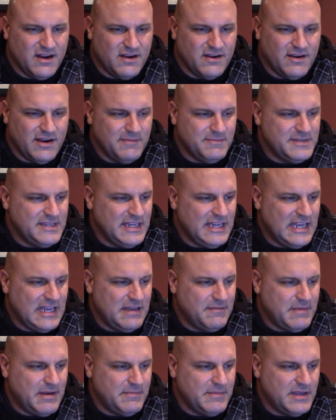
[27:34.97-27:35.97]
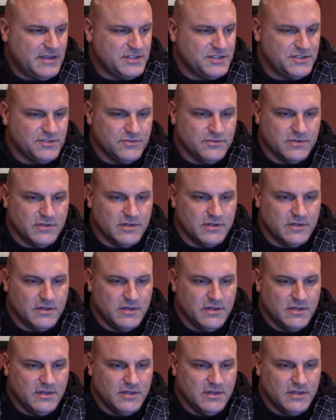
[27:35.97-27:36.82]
or MTM. I'm not sure.